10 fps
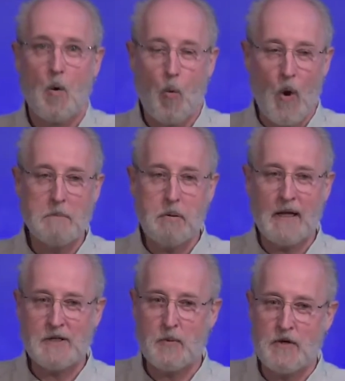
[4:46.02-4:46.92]
One
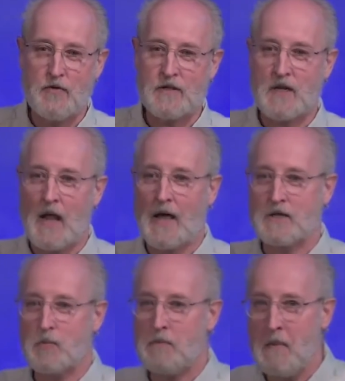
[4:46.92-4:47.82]
place we do this a lot
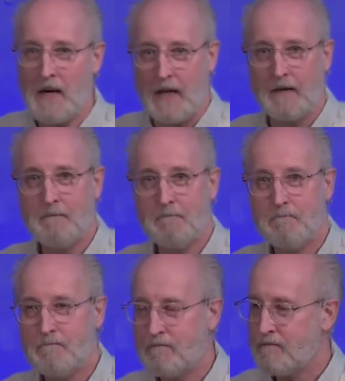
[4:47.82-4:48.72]
is with money.
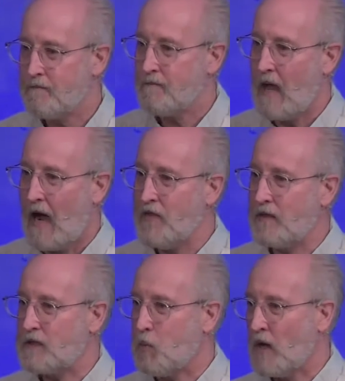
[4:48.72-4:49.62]
I
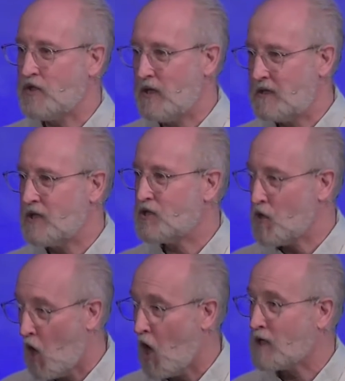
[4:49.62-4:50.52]
think that's why Jesus
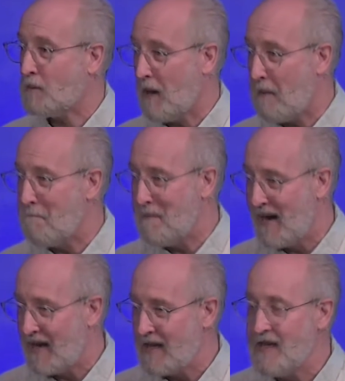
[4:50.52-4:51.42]
talked about
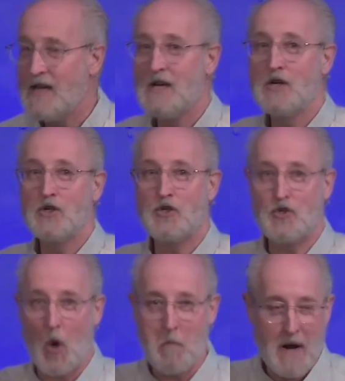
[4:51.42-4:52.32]
money
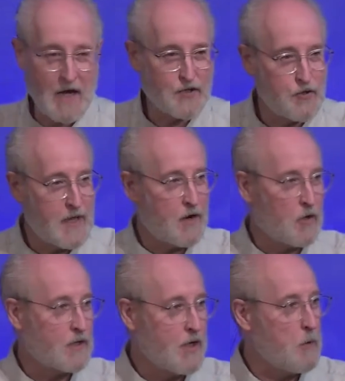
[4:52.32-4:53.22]
so much. You can
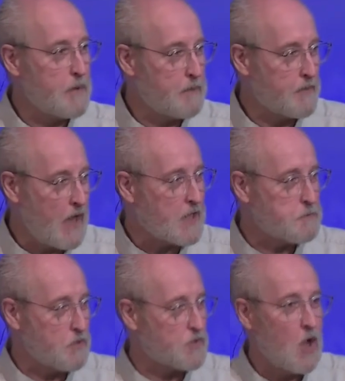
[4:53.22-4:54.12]
hardly open up the
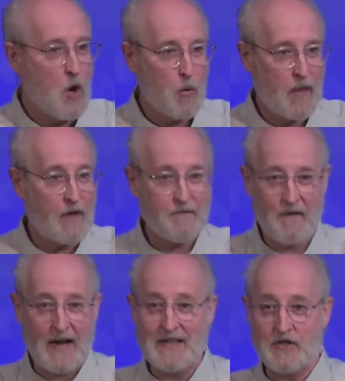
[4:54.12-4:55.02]
Gospels without
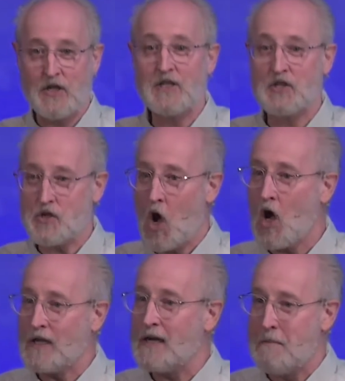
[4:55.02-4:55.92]
finding Jesus
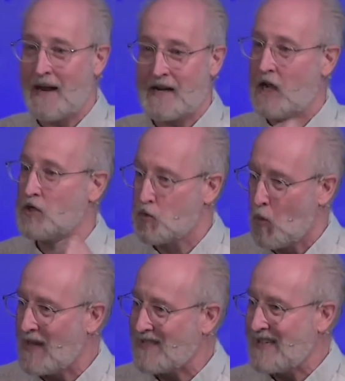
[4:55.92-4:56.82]
talking about it,
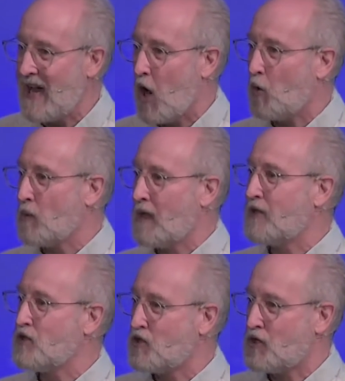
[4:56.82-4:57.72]
addressing our
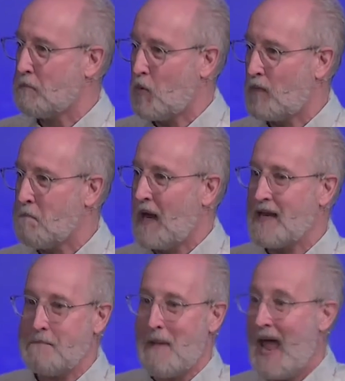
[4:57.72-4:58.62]
relationship with
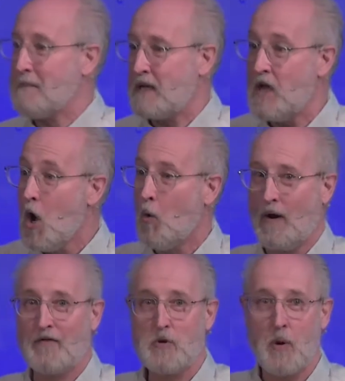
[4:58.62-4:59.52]
money, mammon,
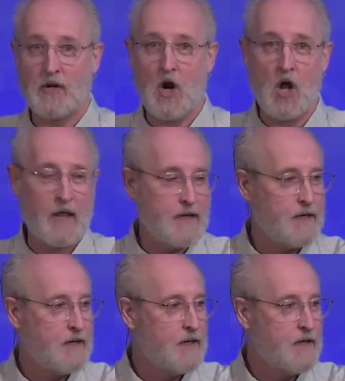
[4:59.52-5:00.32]
whatever you want to call it,